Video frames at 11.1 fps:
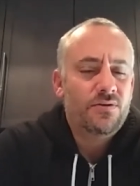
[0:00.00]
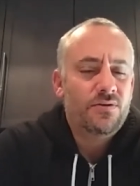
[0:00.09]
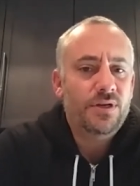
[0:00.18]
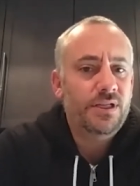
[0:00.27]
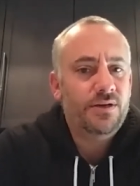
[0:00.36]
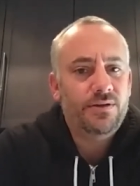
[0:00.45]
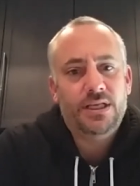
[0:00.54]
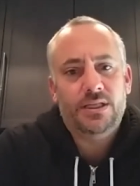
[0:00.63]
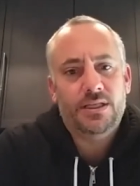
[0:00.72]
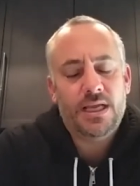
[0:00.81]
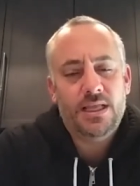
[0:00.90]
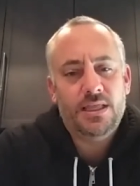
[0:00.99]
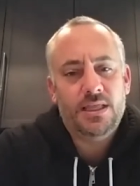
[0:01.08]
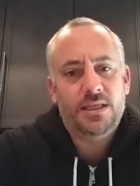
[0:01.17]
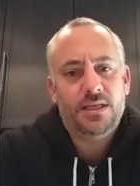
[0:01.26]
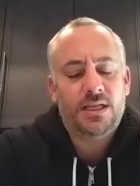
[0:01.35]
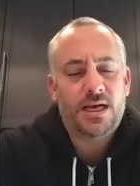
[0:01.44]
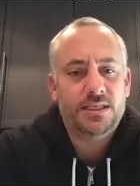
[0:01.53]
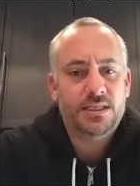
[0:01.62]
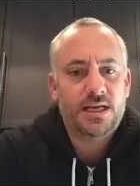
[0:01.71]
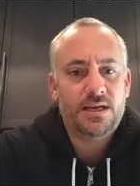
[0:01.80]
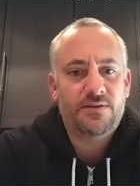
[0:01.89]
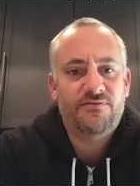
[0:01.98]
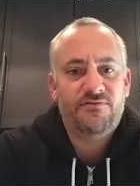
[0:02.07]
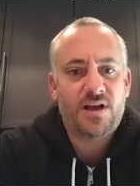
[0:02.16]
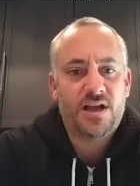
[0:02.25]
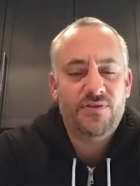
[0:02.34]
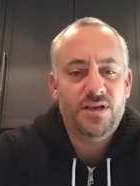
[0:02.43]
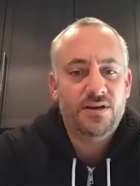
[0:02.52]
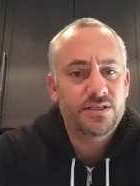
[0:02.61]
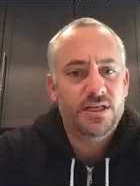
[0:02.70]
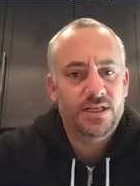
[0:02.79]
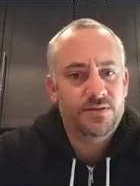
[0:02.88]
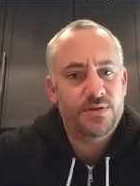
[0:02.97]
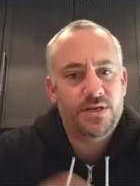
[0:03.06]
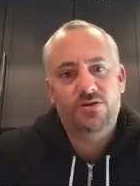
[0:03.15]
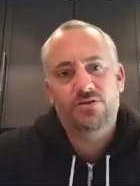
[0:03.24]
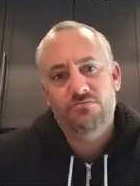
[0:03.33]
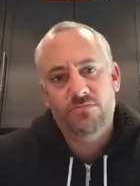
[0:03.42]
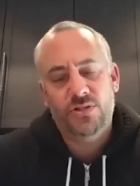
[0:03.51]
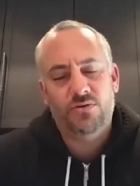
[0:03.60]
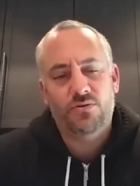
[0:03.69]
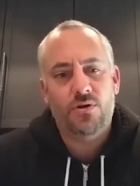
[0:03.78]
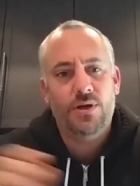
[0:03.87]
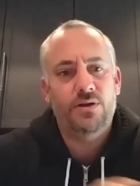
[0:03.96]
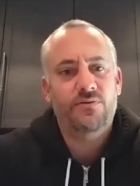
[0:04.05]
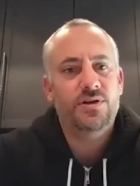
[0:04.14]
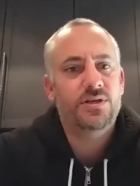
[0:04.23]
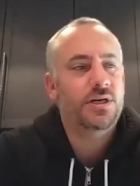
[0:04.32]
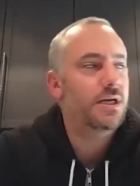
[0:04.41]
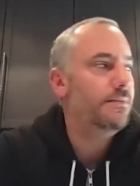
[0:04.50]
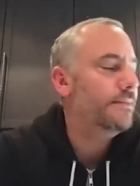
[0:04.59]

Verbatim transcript: really only in the last kind of five years, and it's been growing over time.